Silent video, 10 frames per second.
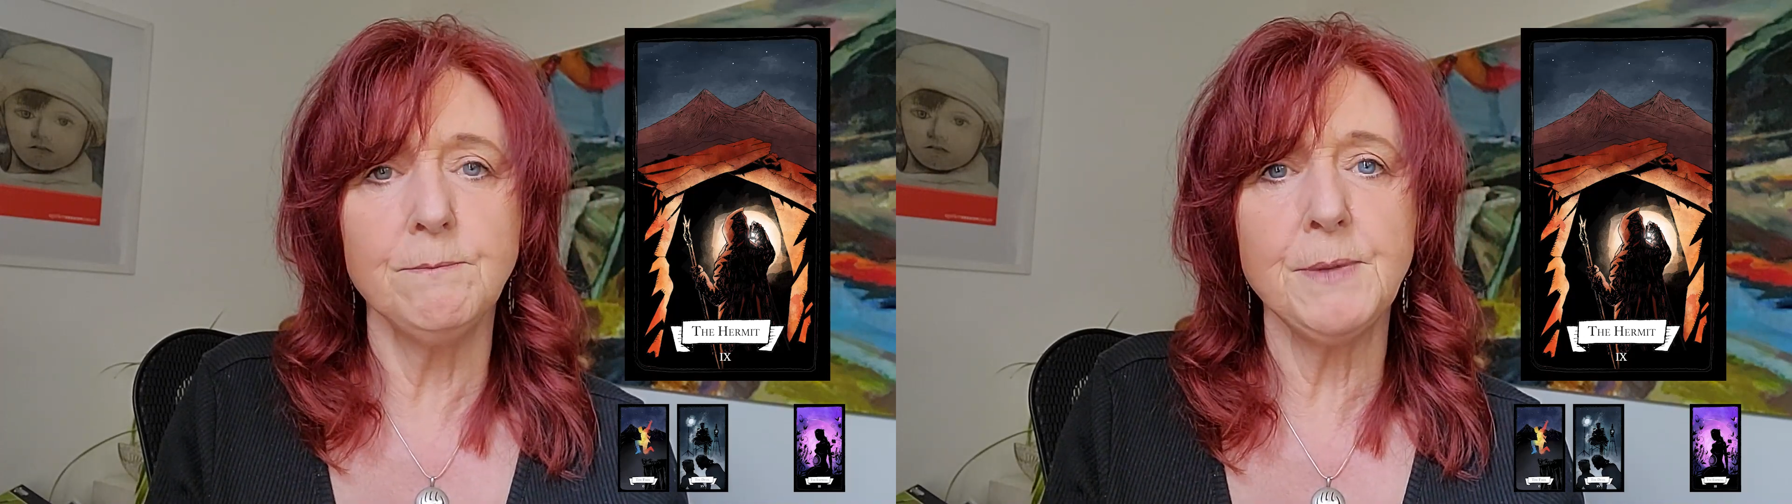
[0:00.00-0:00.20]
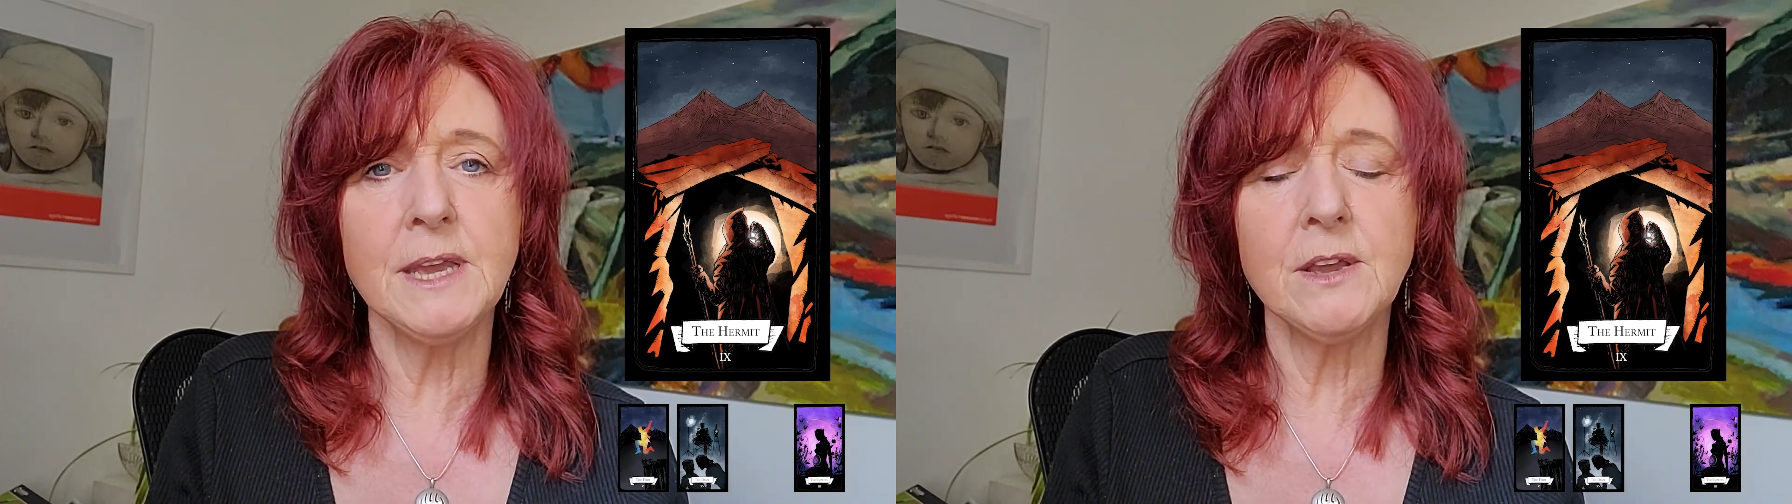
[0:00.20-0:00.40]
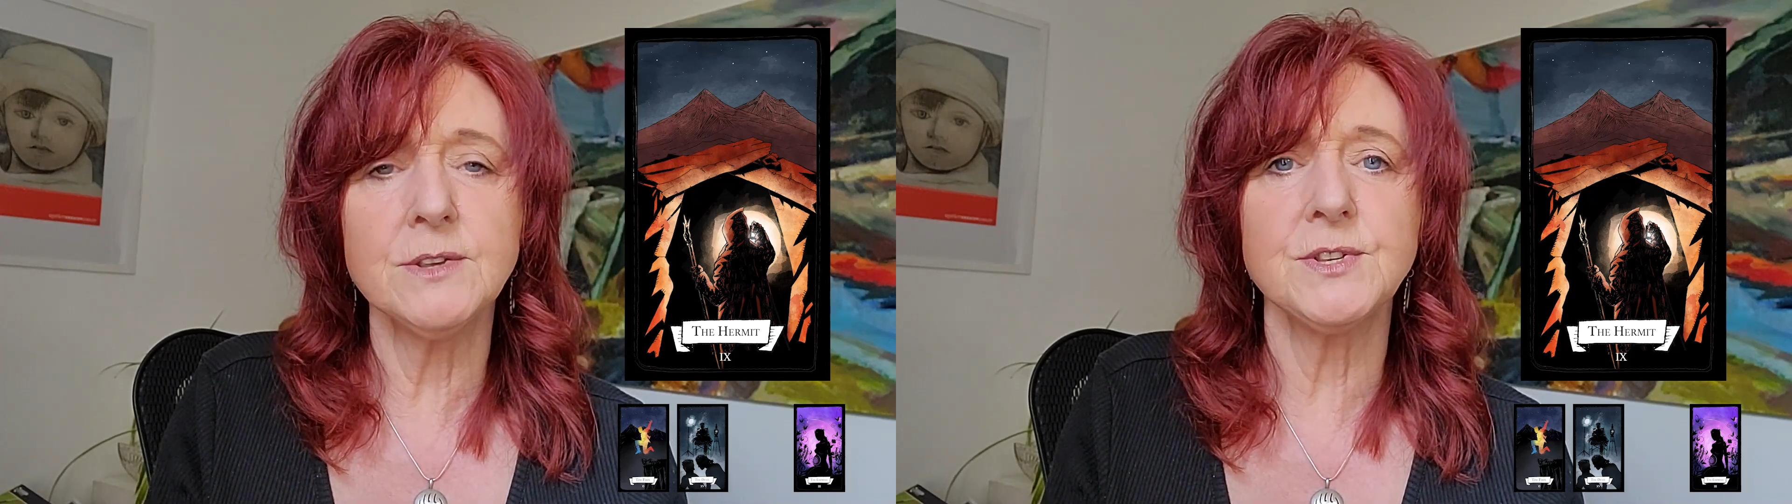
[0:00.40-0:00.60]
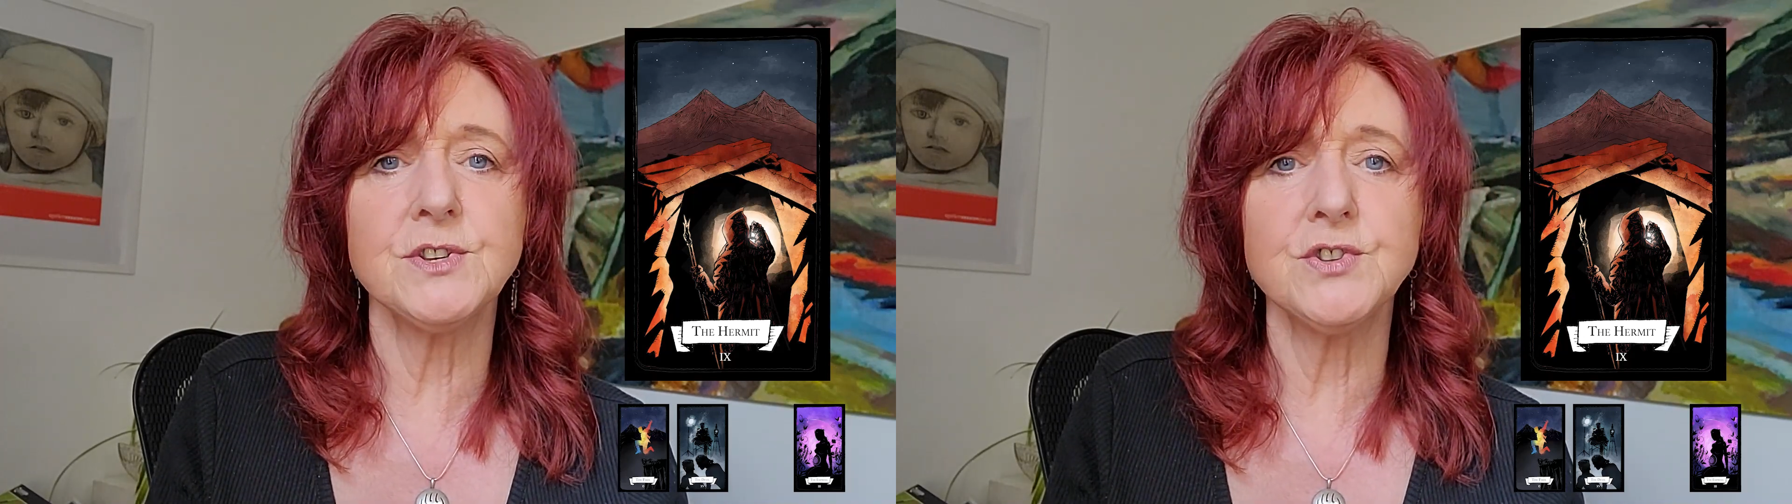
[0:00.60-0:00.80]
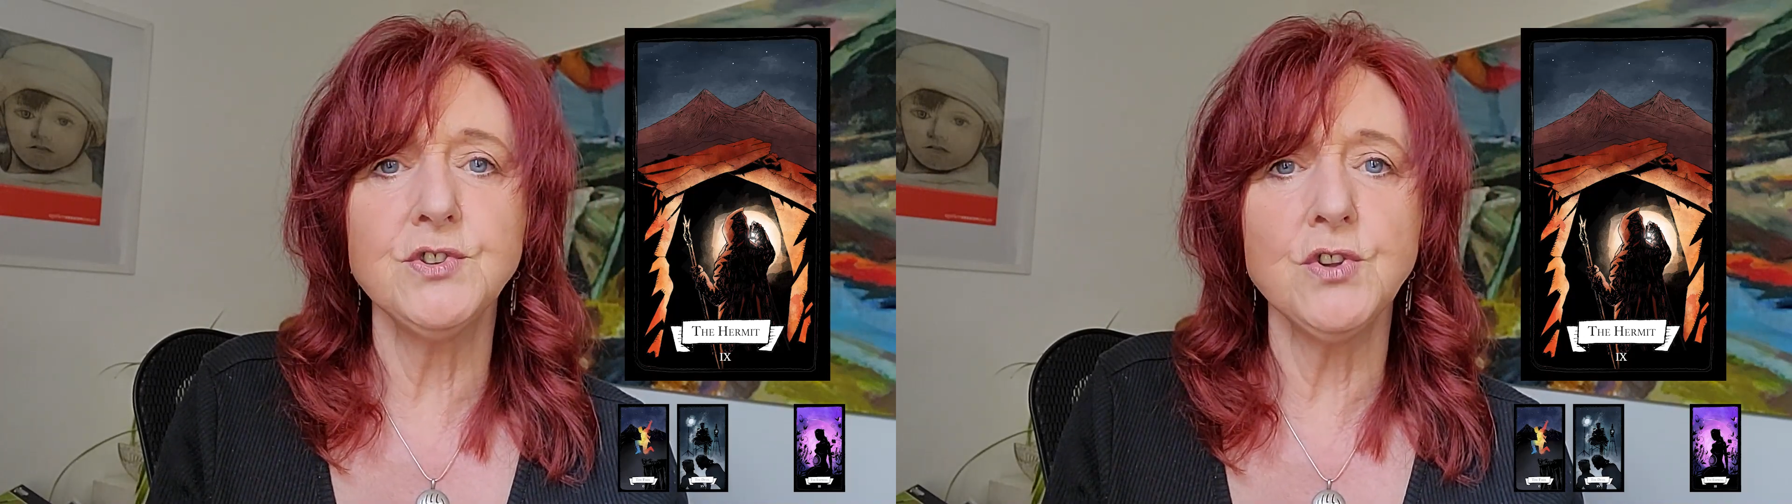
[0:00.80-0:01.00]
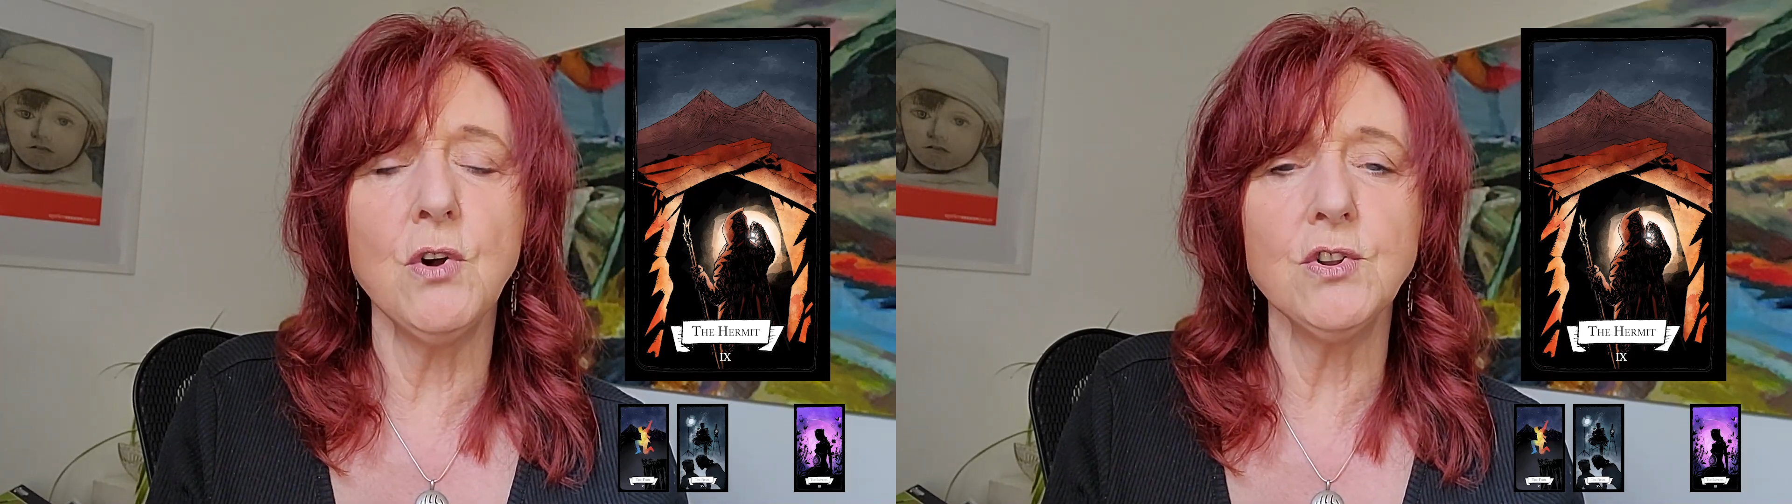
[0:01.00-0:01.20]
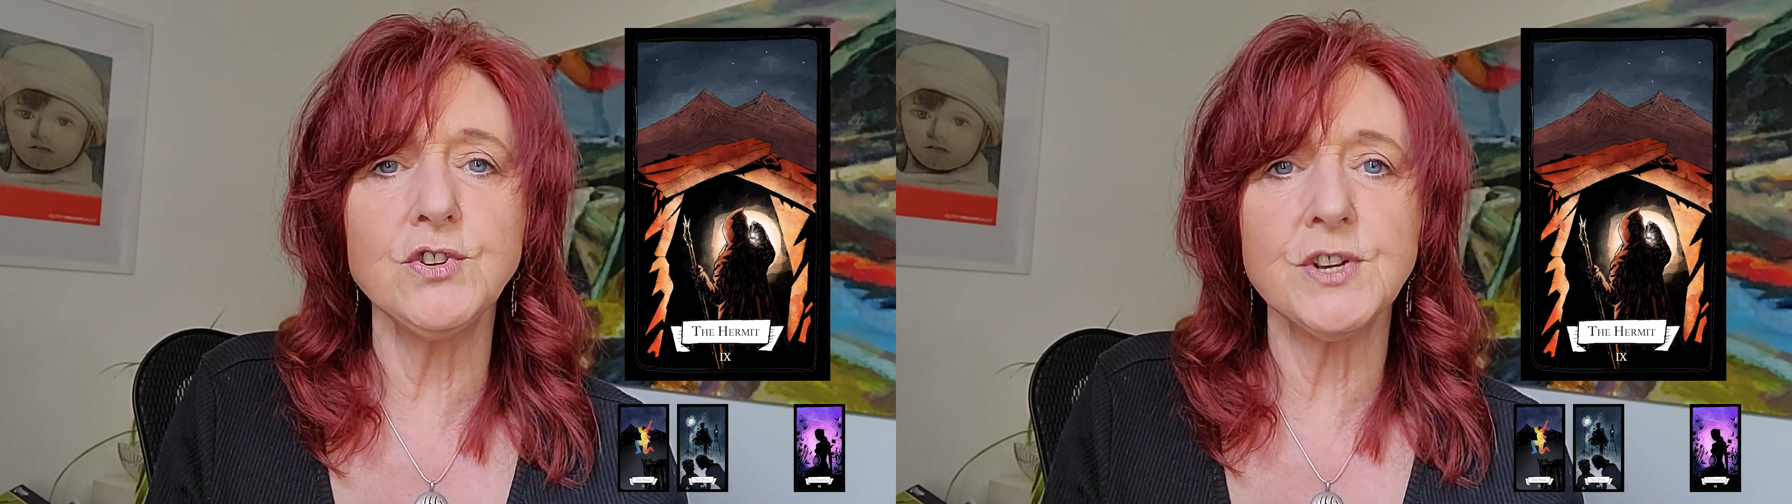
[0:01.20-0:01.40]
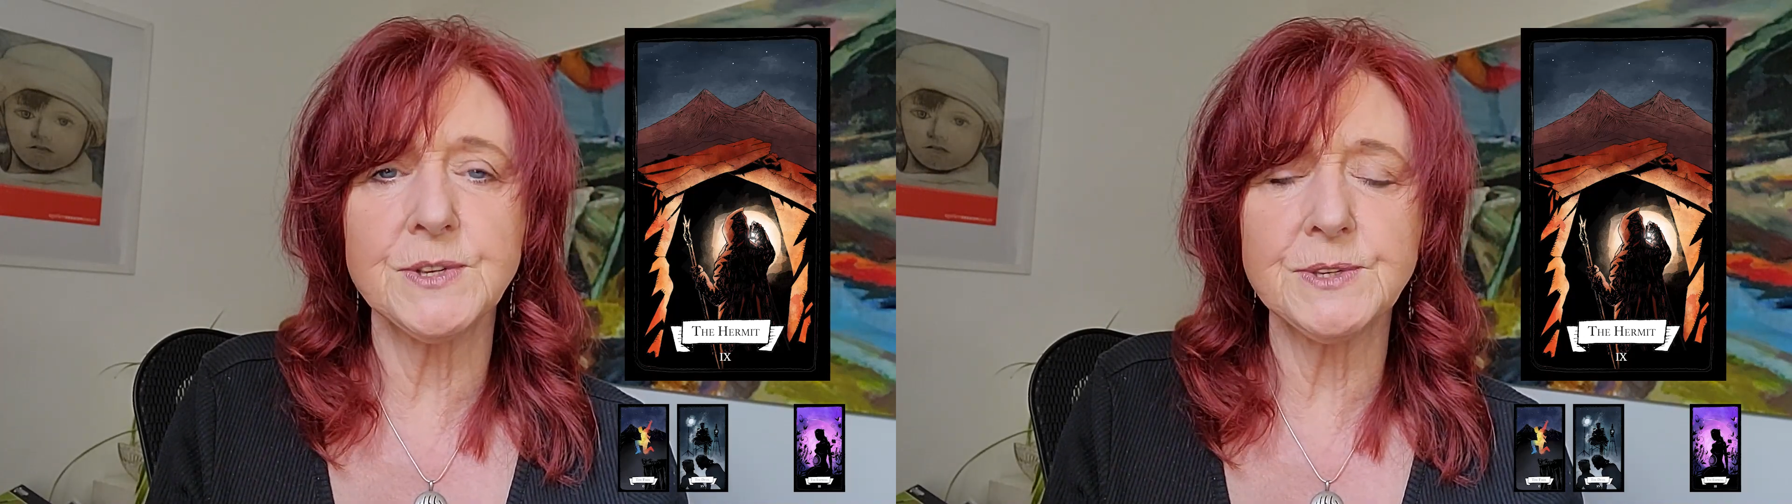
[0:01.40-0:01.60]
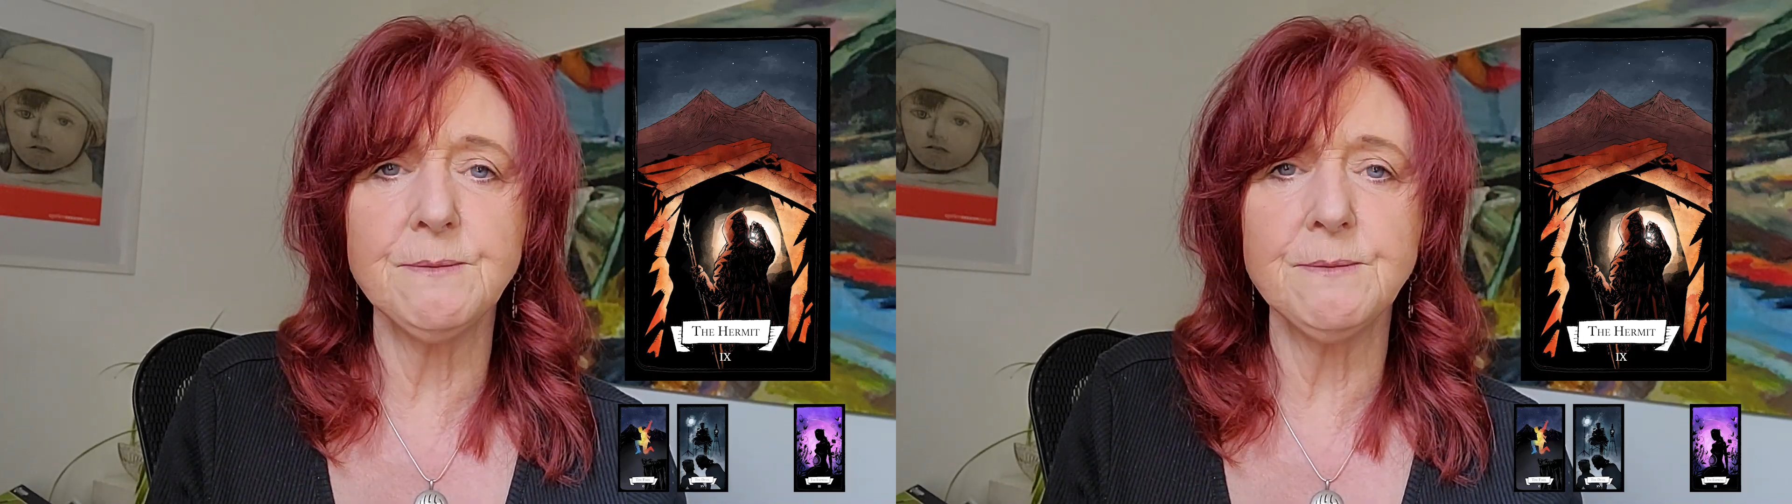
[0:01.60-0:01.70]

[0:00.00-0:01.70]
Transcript: Because it's not just